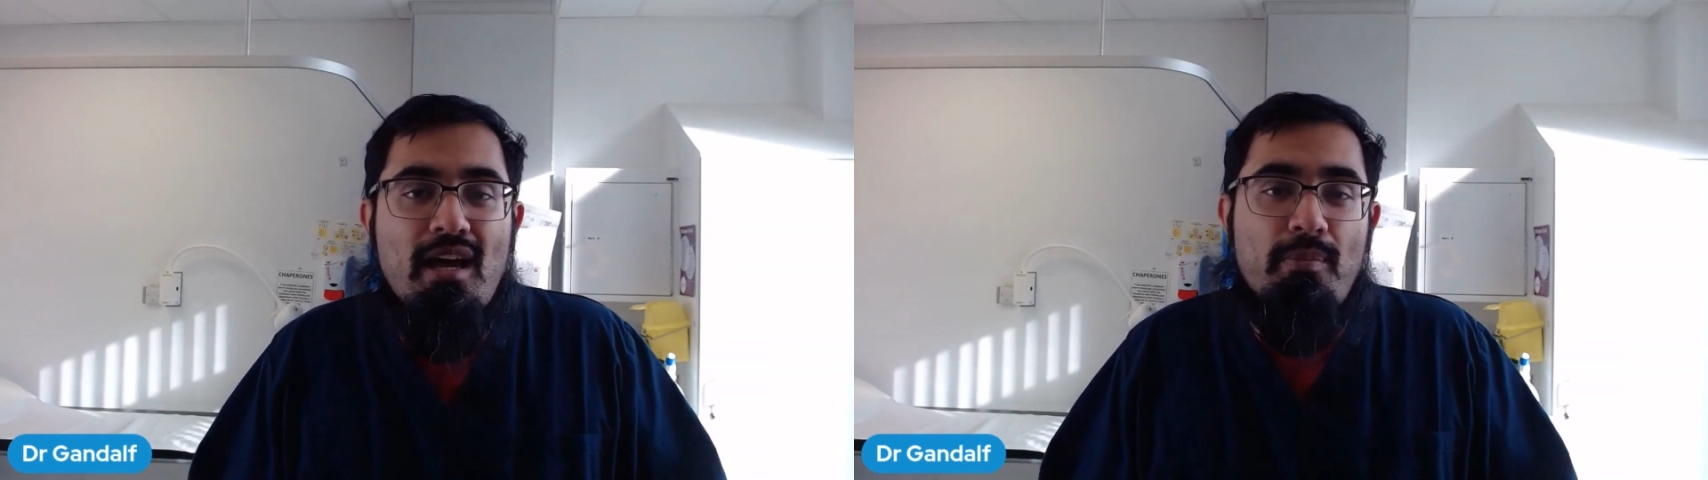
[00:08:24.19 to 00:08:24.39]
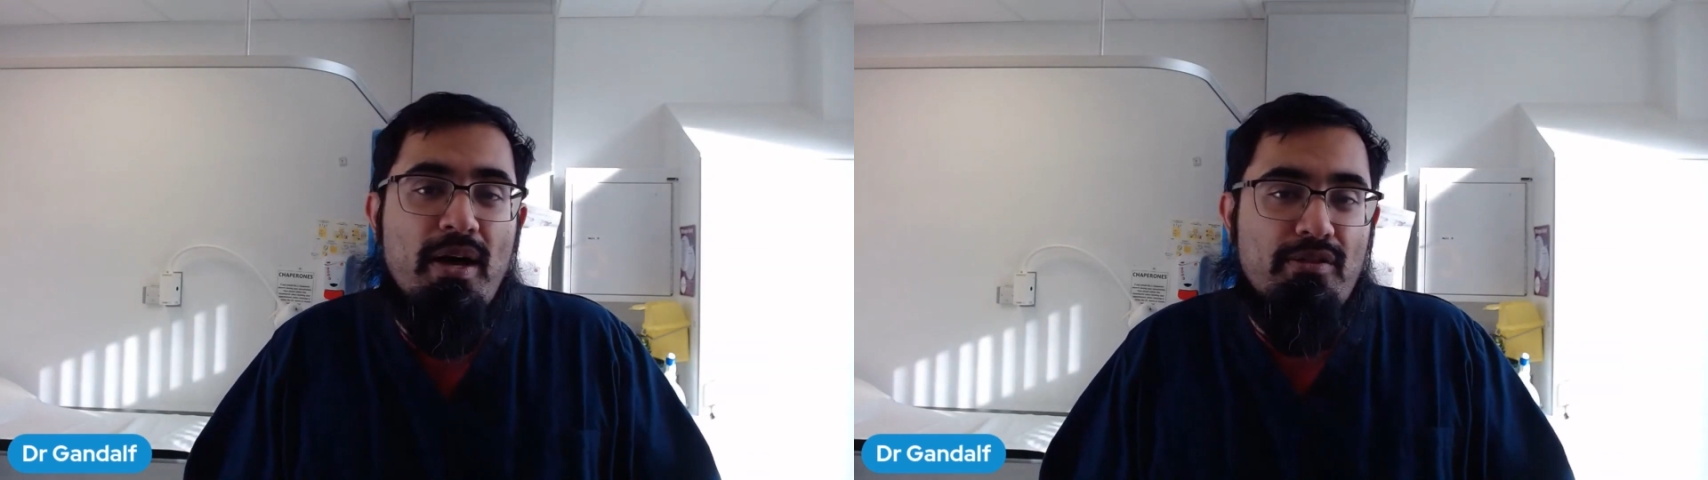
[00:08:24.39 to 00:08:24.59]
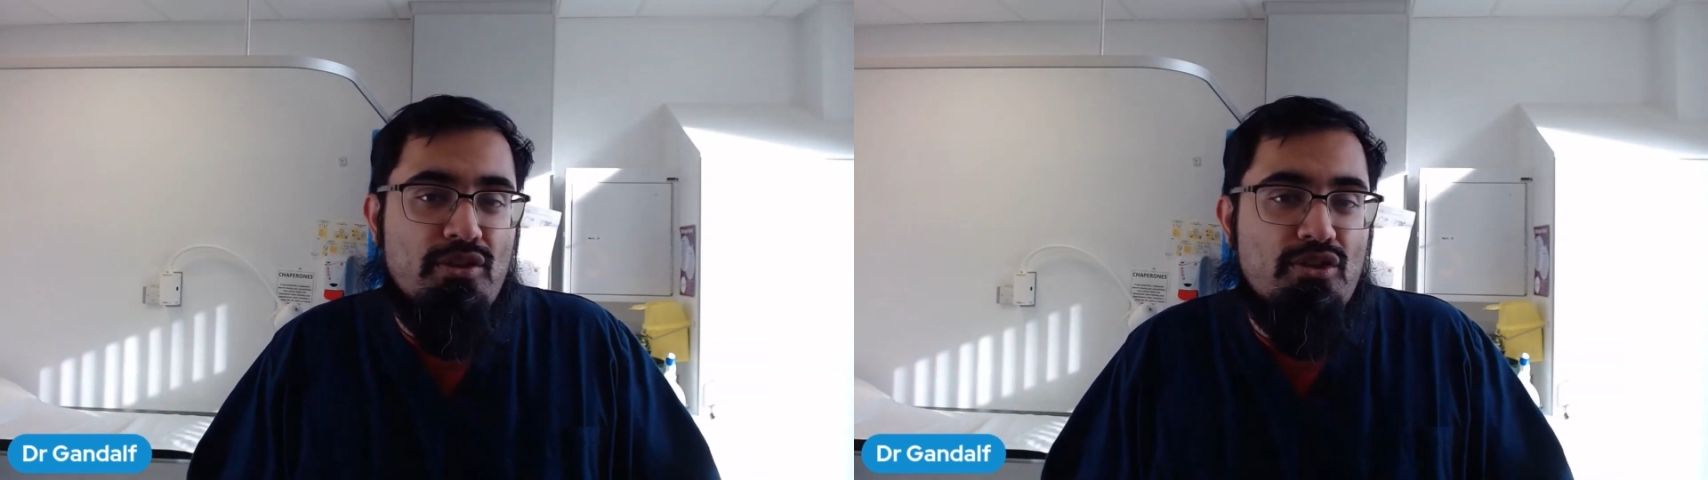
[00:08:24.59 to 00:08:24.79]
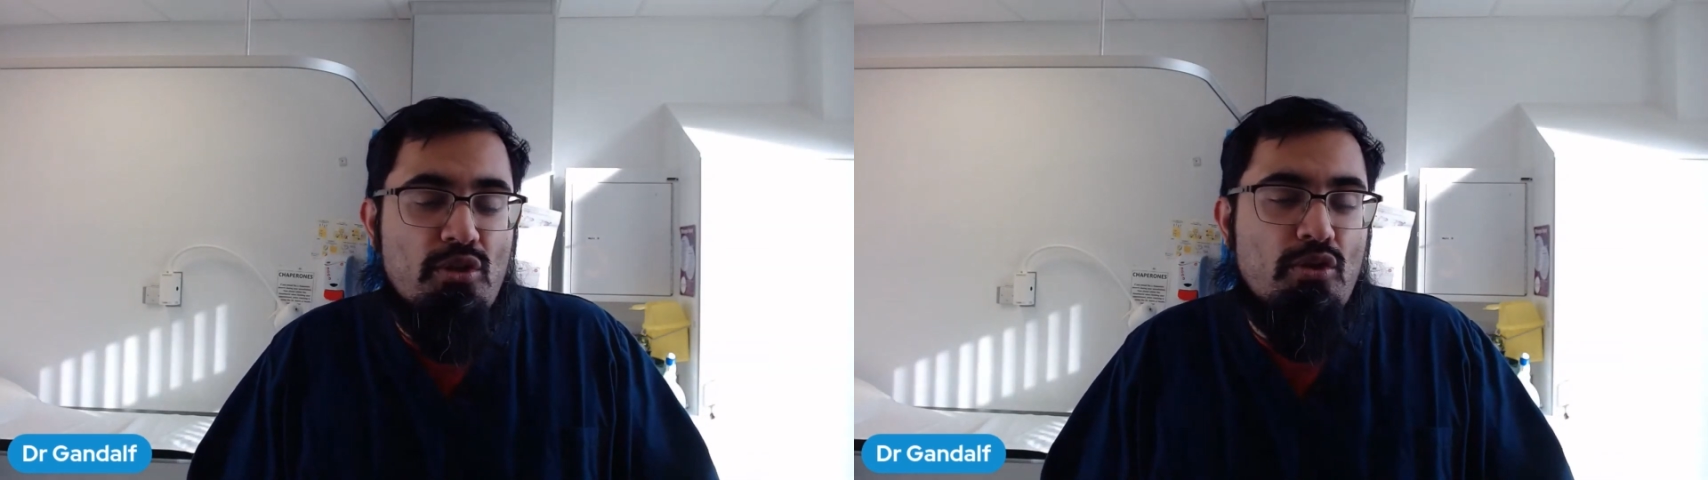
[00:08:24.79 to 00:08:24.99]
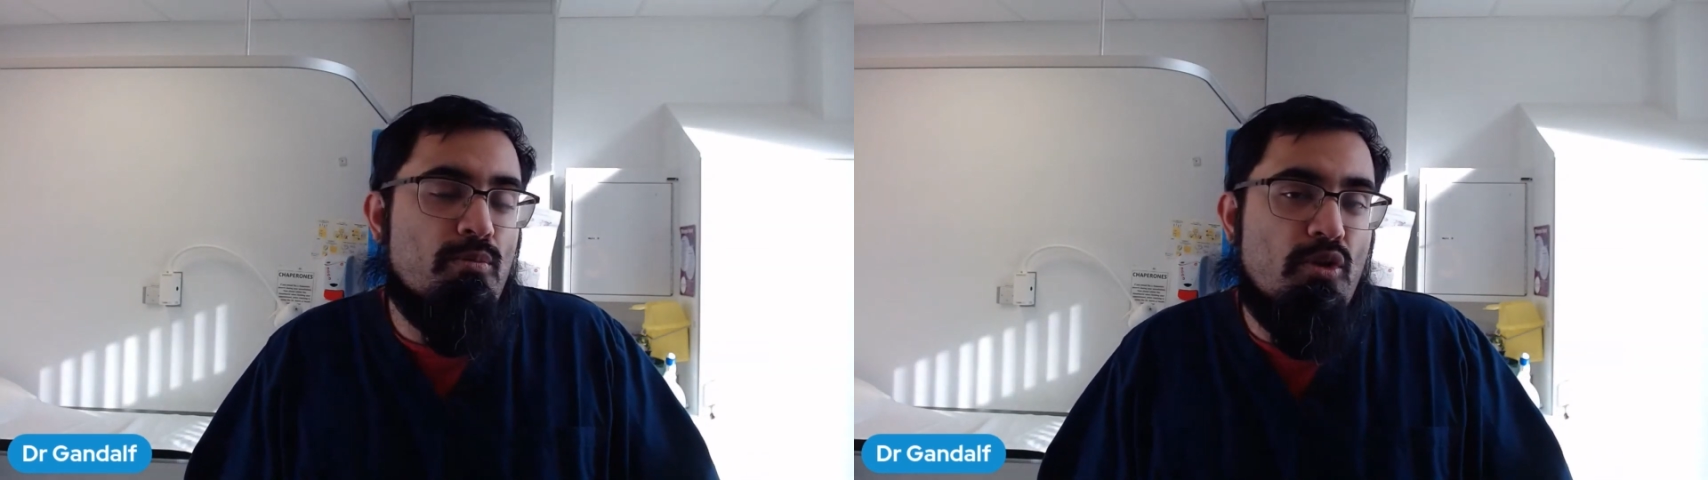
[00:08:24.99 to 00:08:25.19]
about the
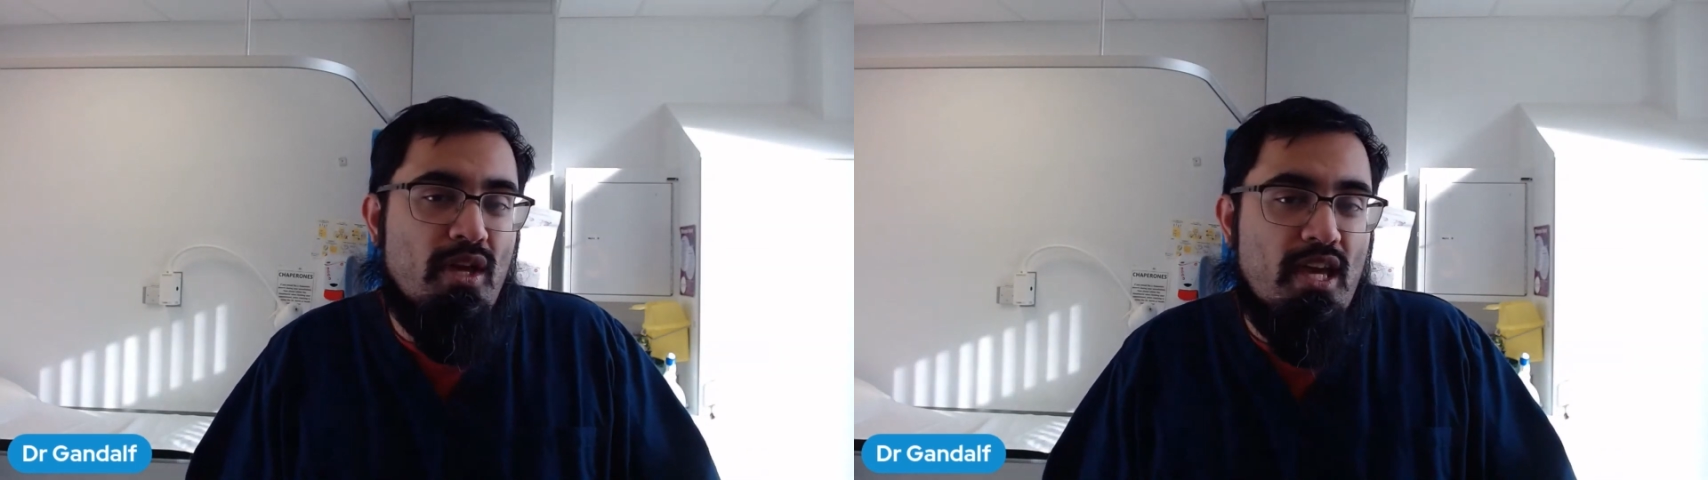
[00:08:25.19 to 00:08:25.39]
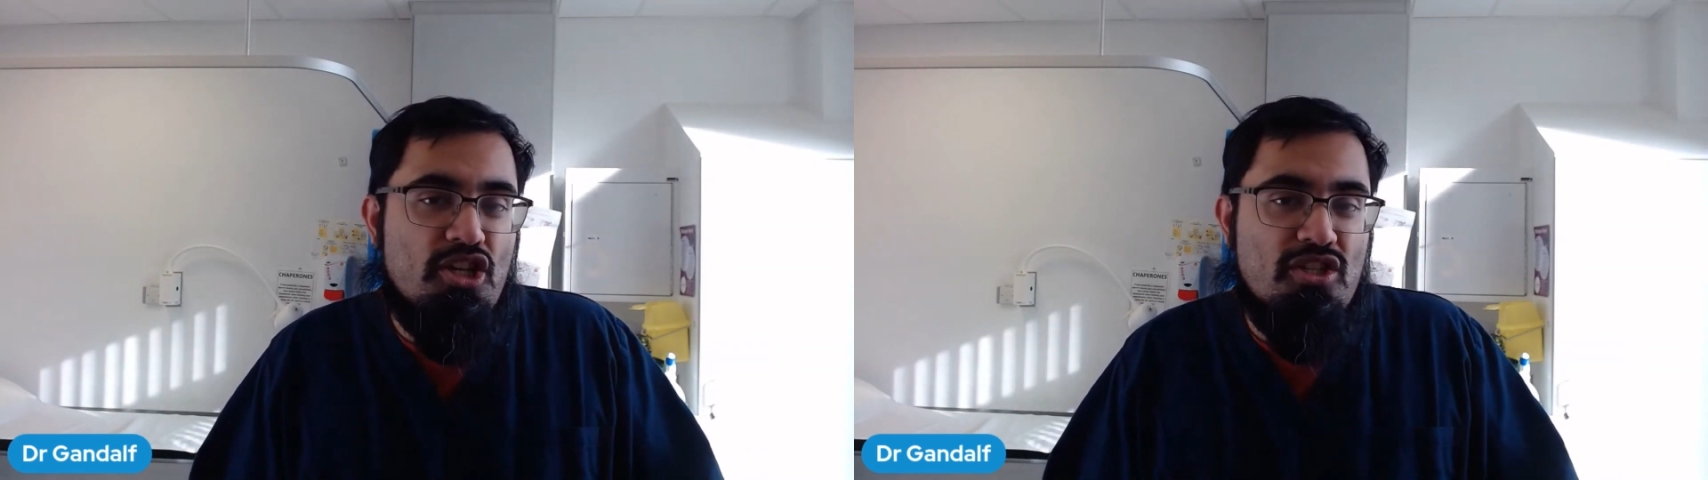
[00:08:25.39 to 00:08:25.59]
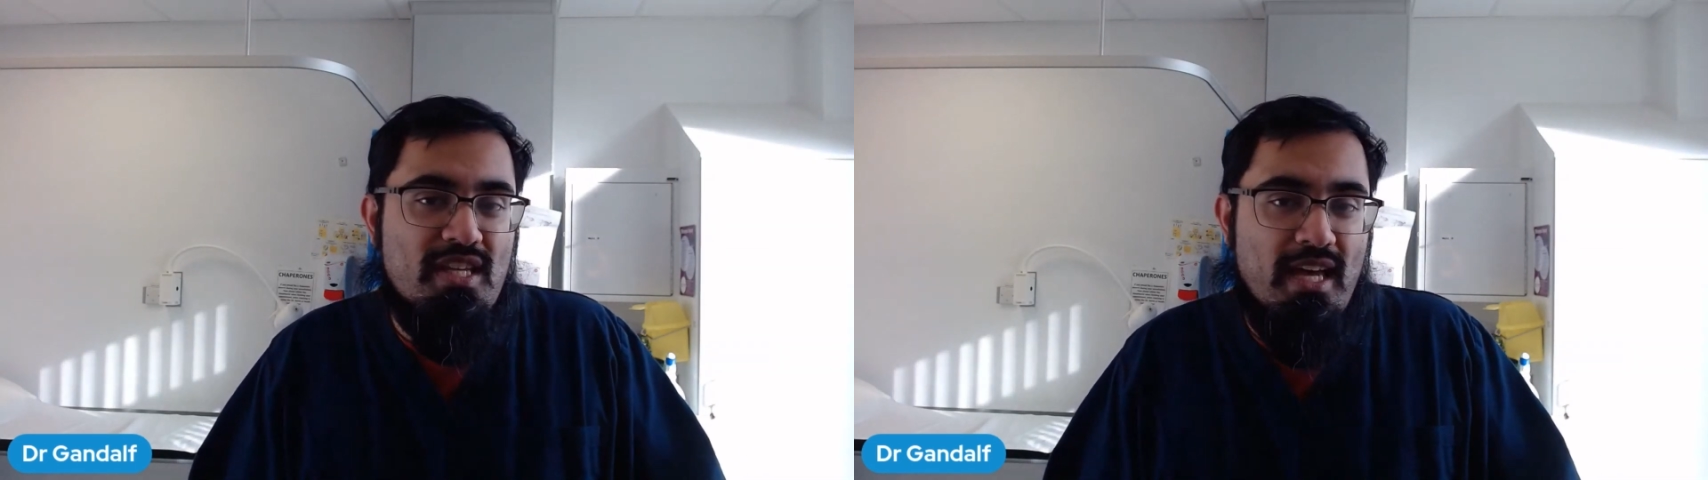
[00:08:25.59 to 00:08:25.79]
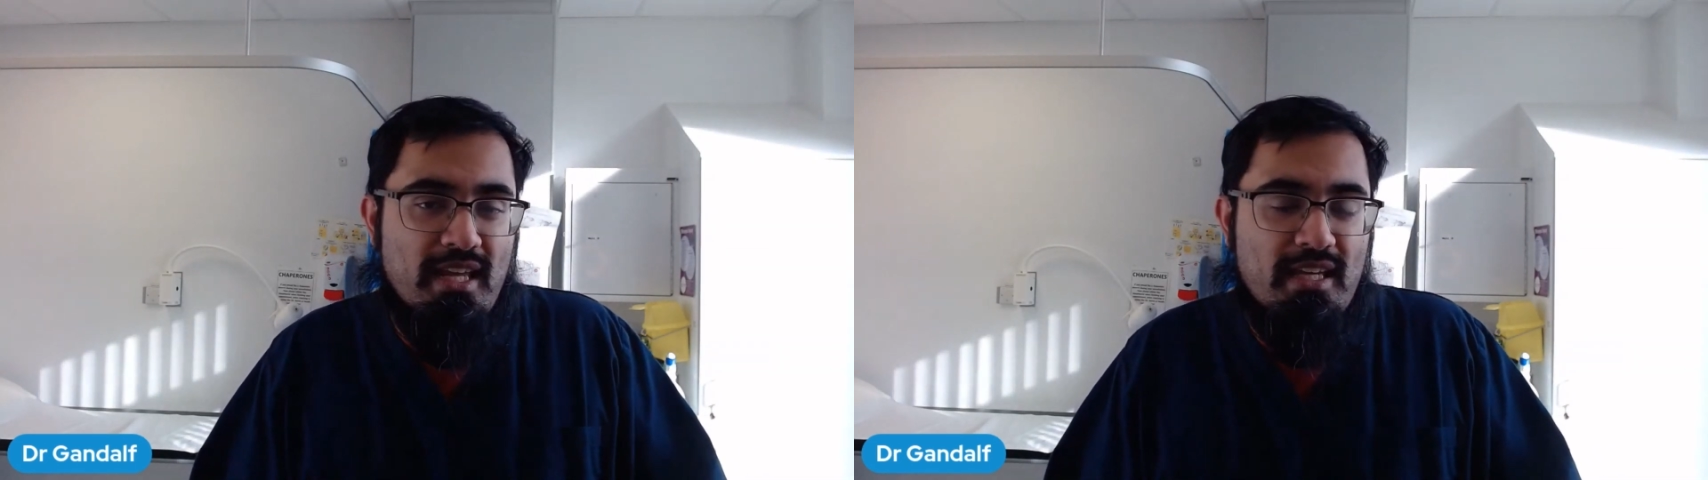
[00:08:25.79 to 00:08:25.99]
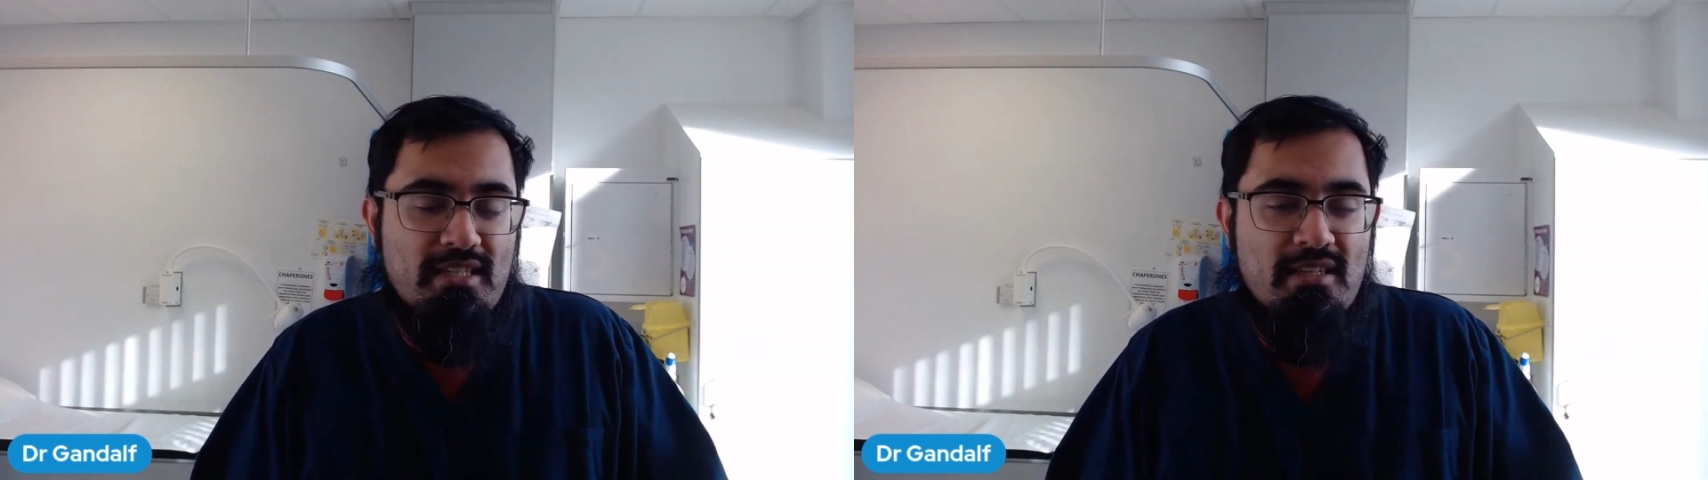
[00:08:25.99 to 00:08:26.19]
new communications
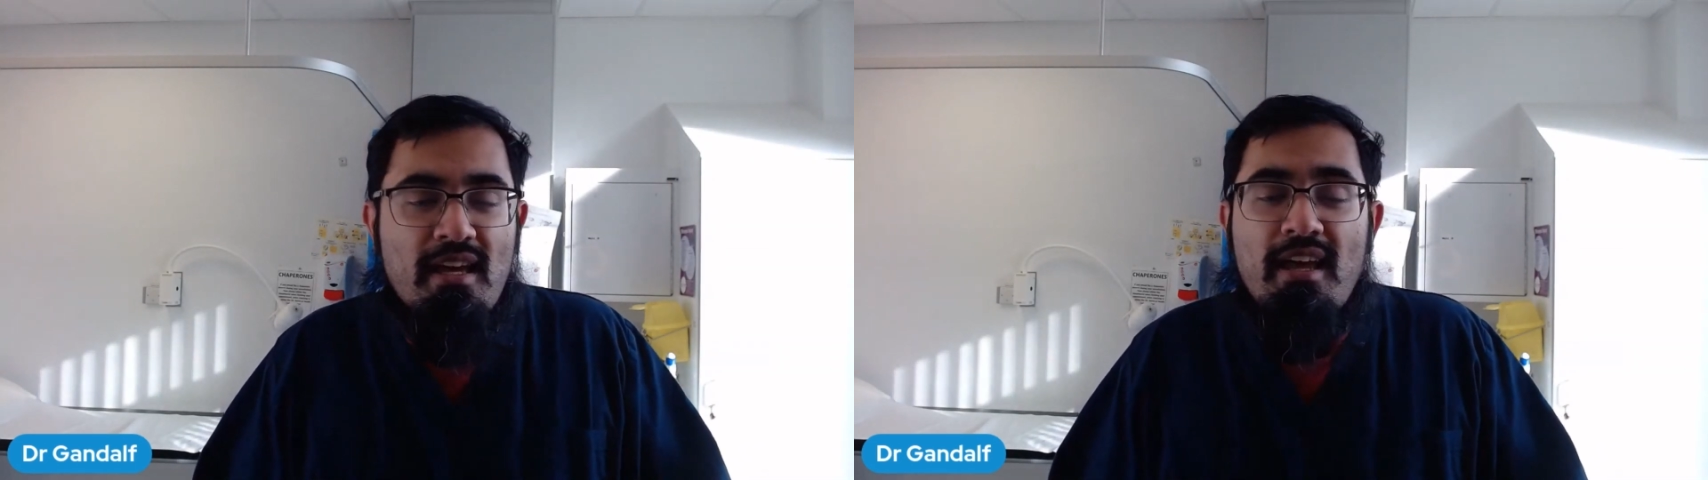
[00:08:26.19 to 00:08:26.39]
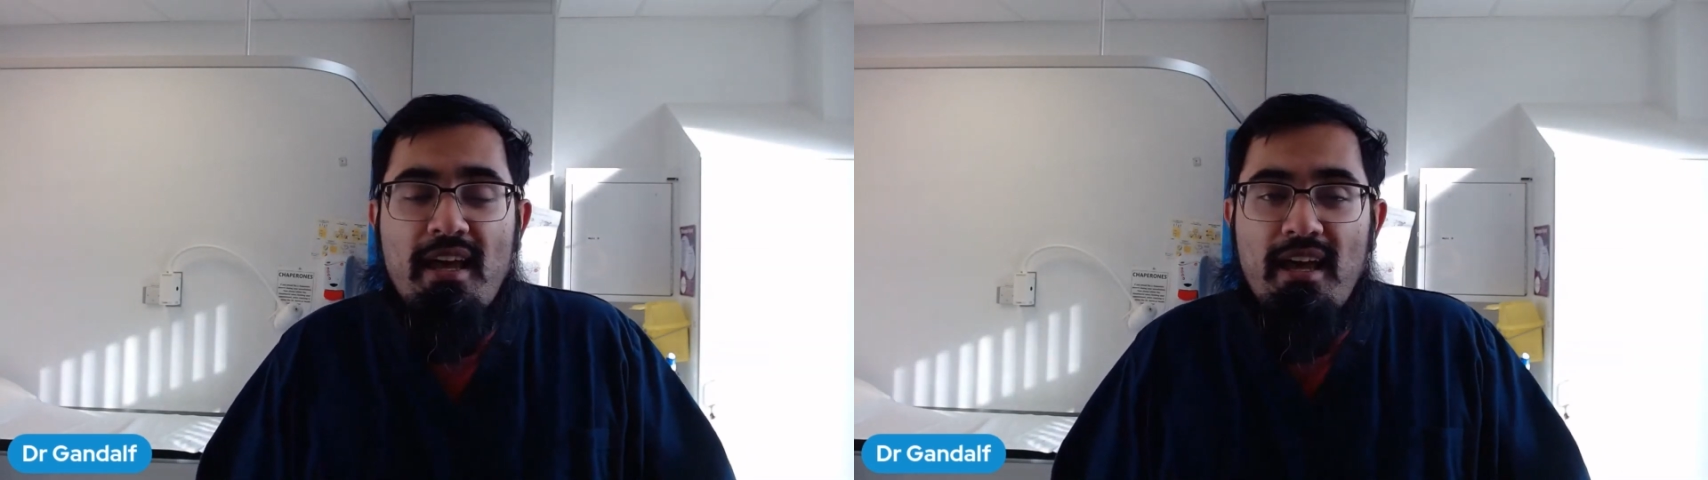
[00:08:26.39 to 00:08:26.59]
annex.